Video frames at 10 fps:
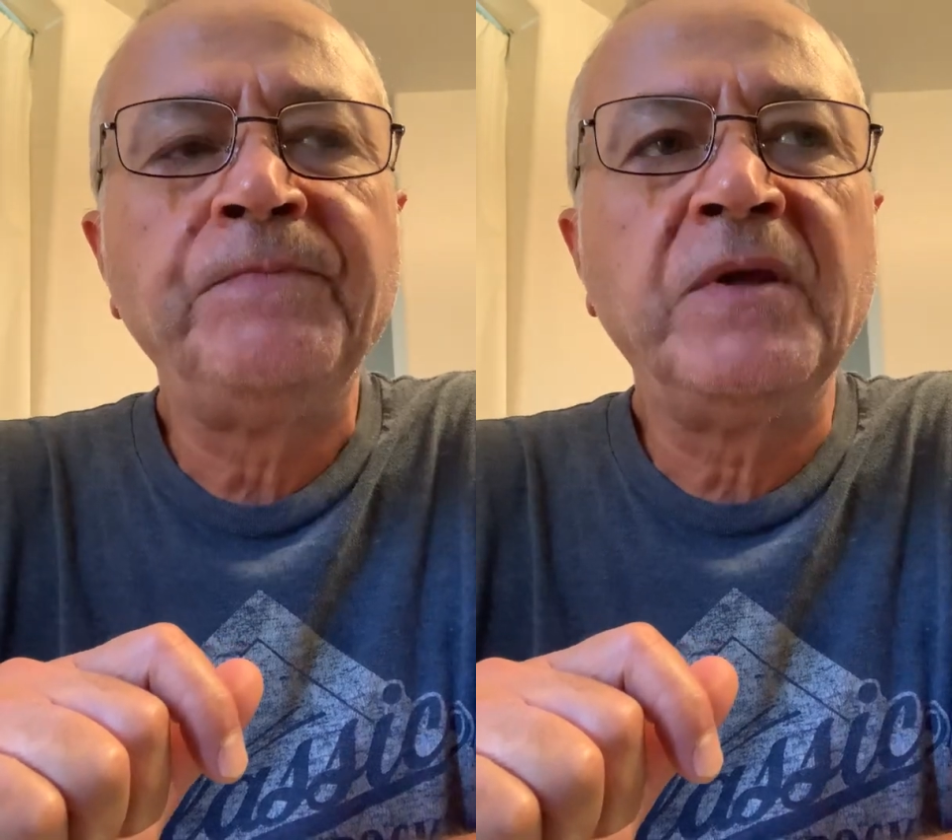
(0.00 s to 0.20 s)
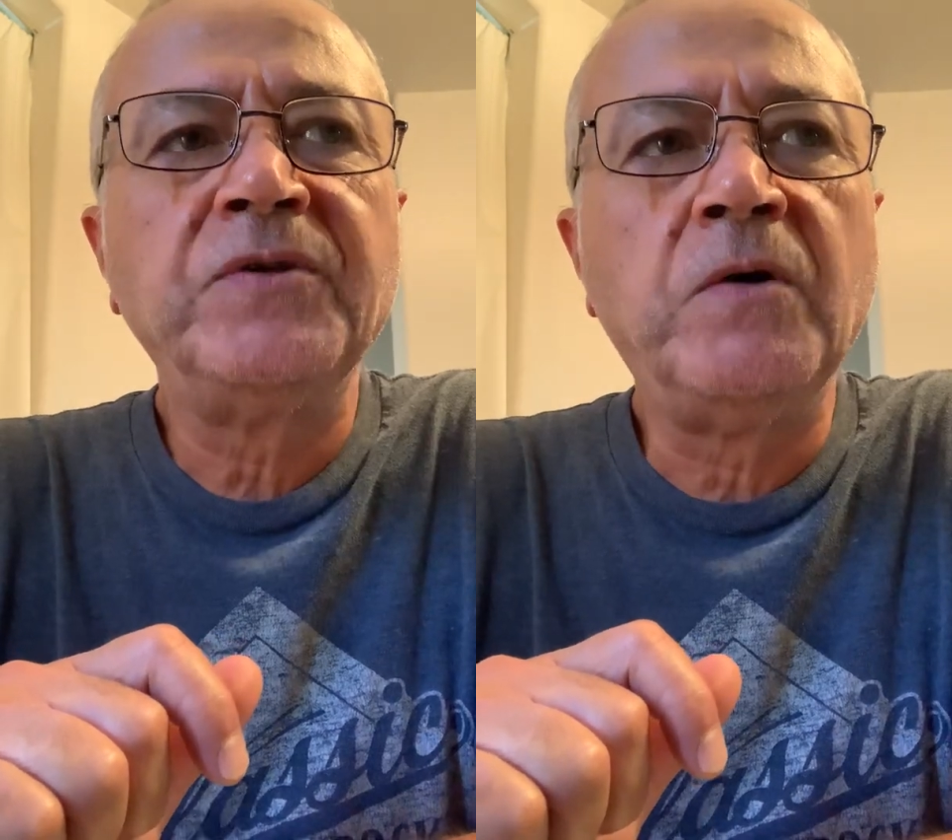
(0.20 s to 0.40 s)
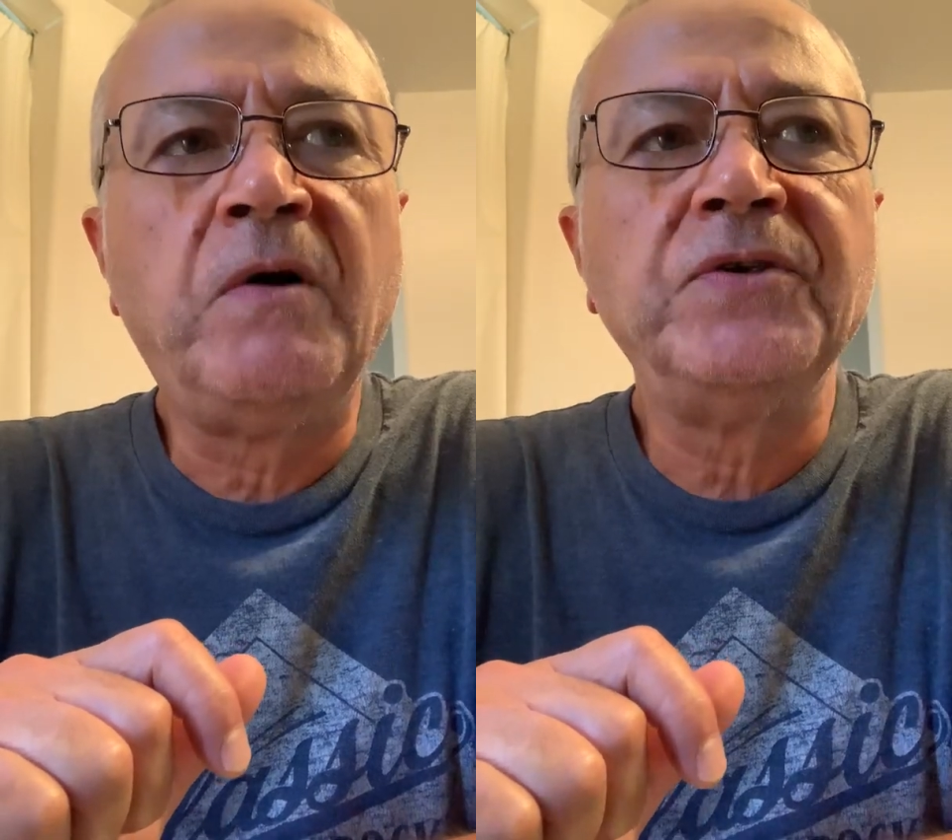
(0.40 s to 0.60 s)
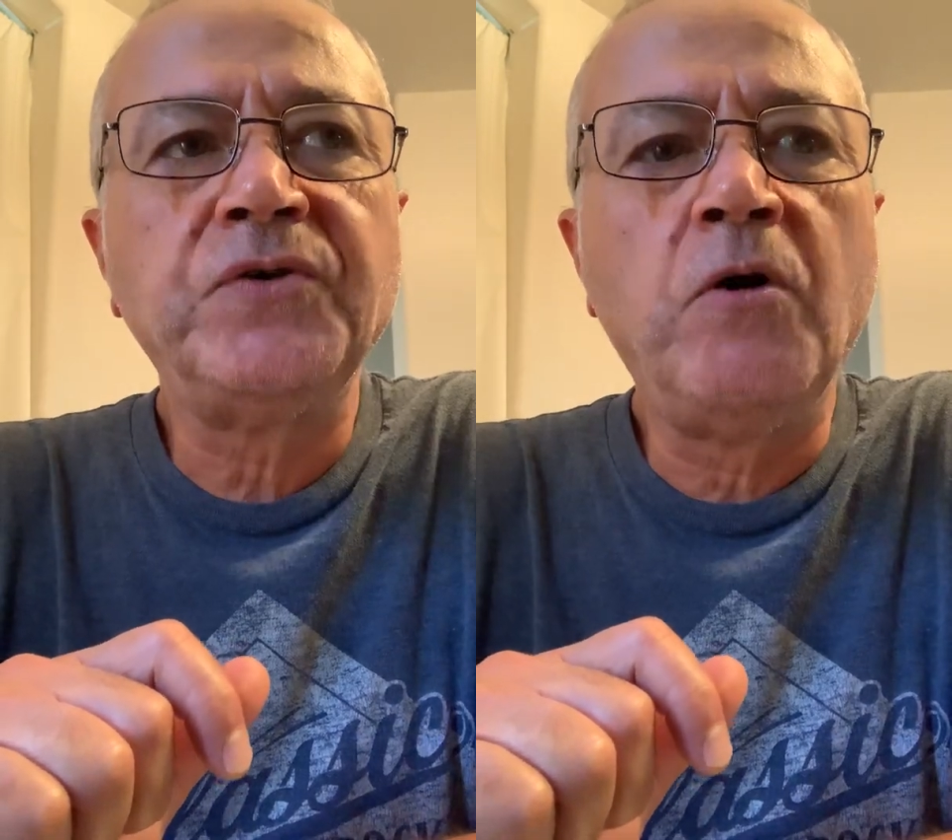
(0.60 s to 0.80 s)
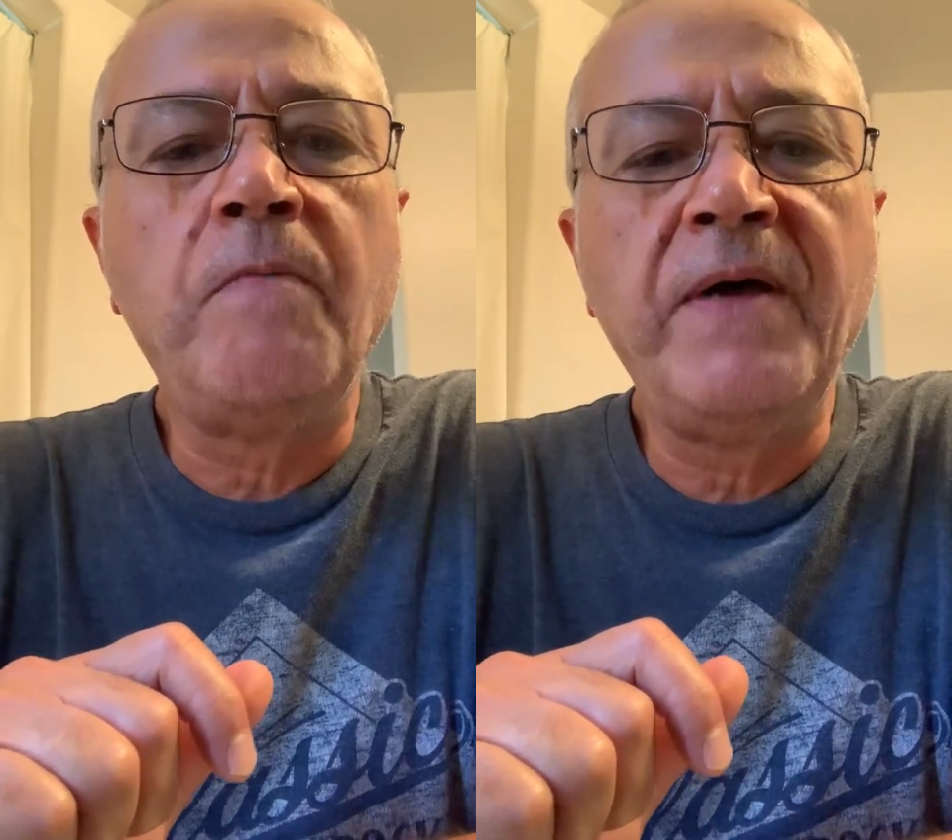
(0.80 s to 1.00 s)
So once
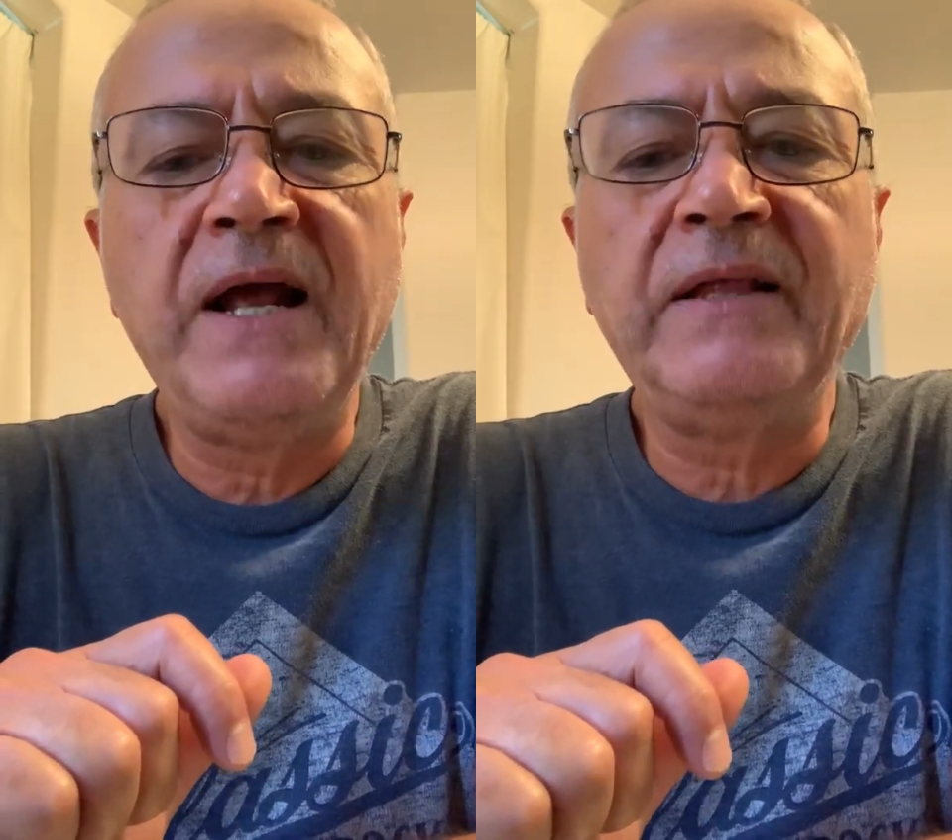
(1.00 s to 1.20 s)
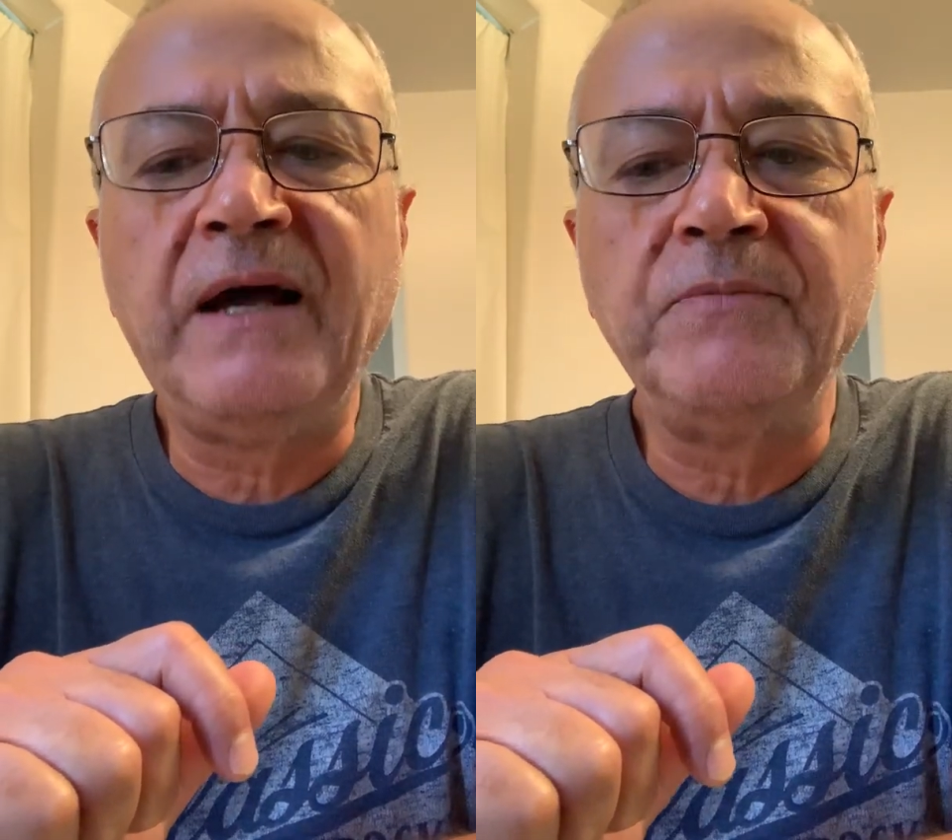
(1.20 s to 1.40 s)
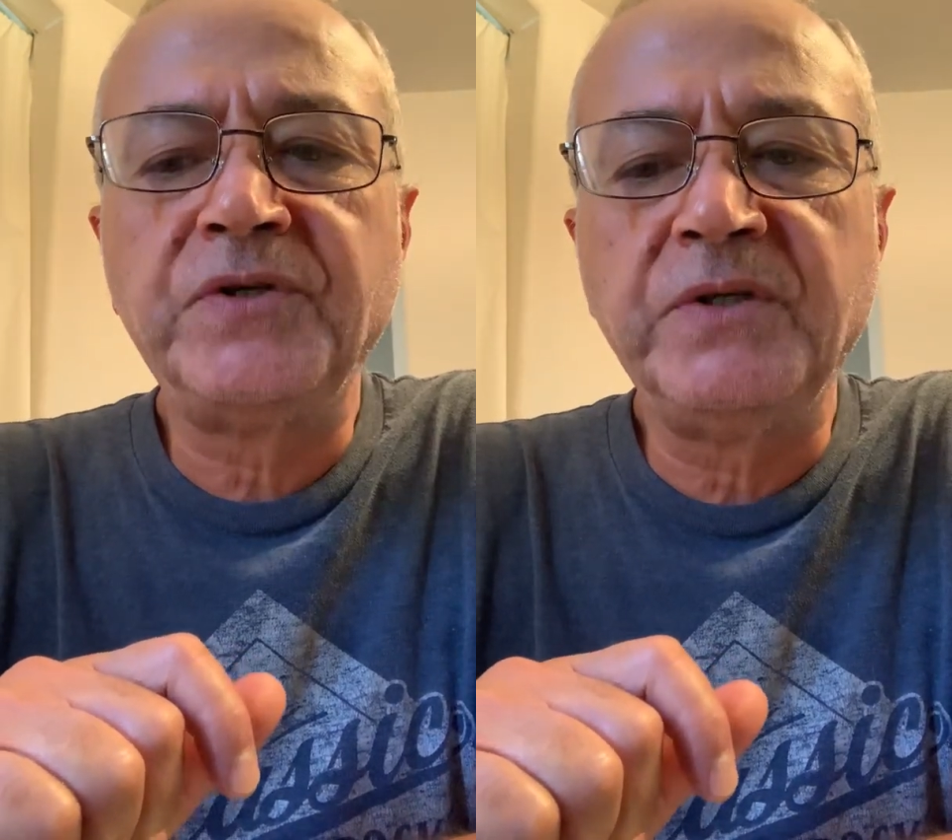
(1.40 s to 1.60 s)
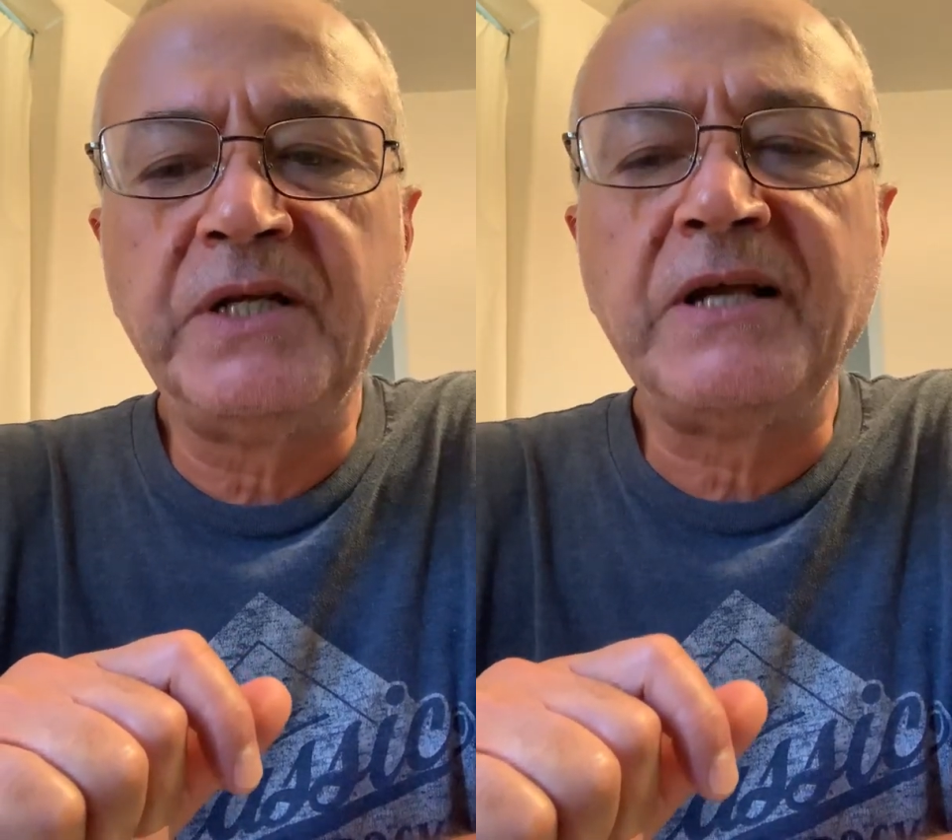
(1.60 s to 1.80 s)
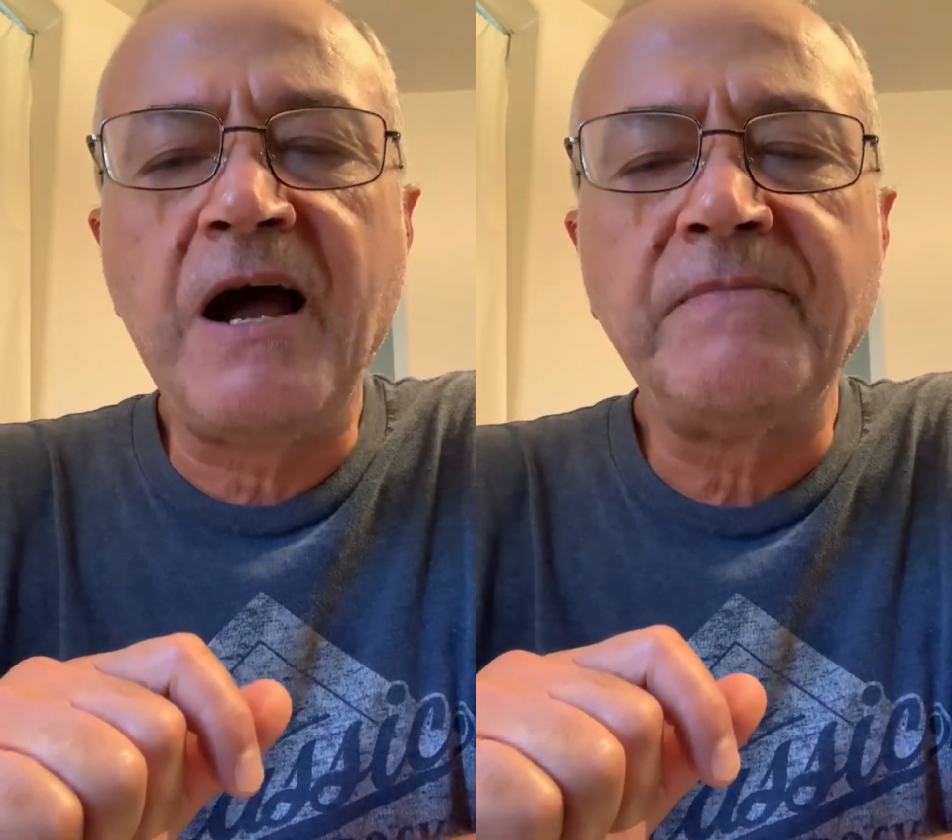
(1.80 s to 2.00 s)
you open it, I'm sure the
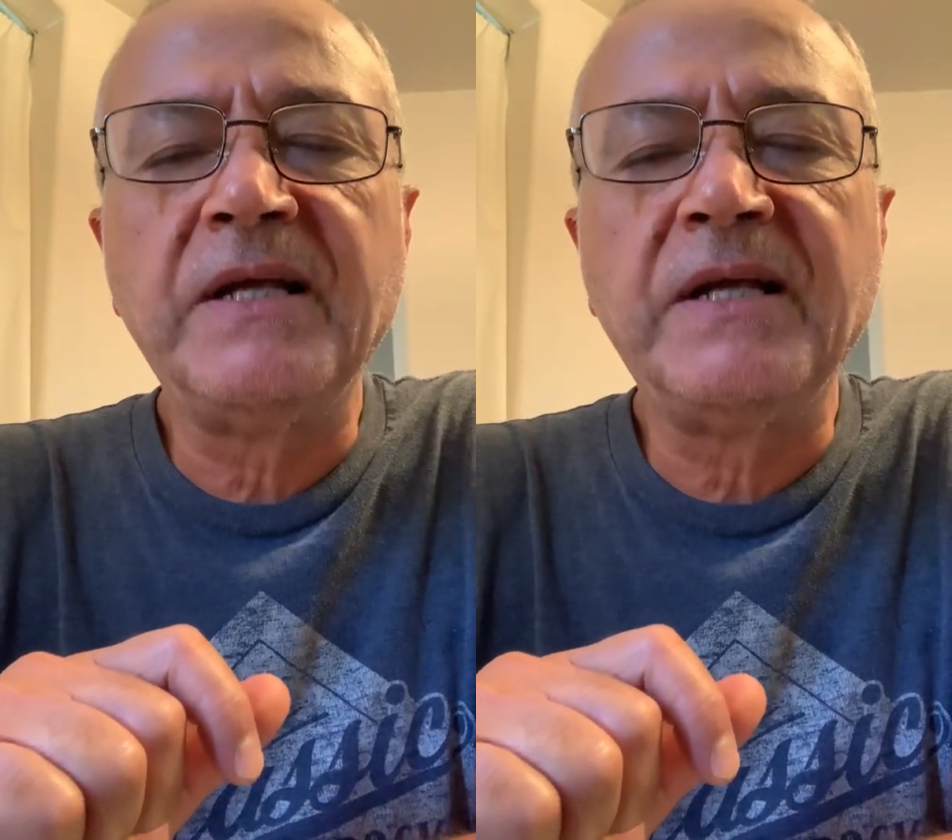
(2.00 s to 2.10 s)
time